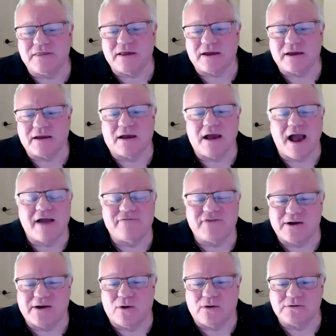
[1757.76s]
think I've
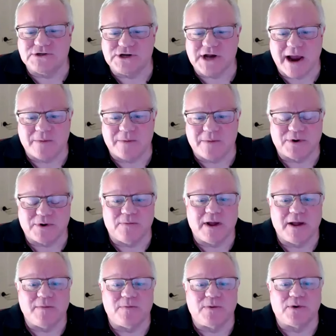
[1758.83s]
got a whole chapter in
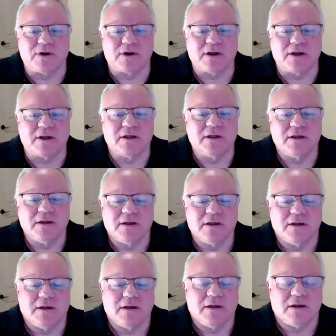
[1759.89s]
my book
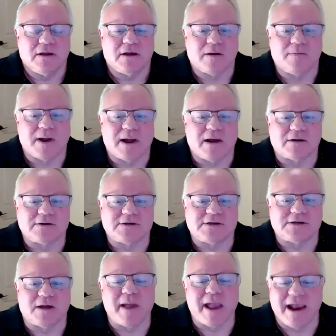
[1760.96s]
about
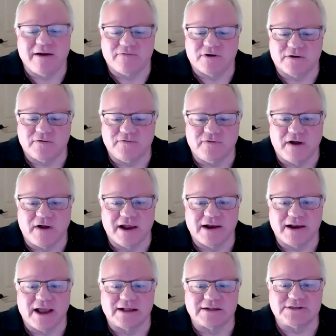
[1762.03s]
behavioral
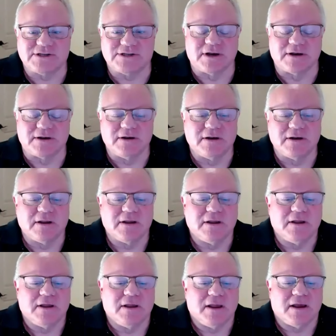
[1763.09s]
finance, and
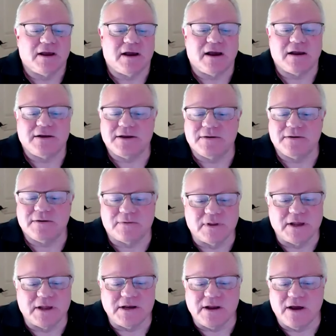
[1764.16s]
I didn't
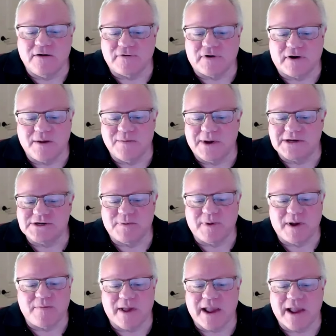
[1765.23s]
really know very much
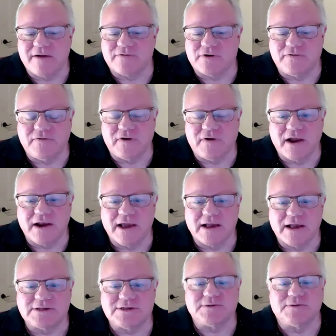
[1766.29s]
about behavioral
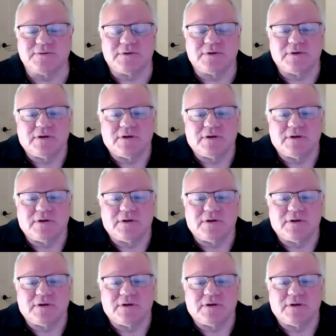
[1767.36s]
finance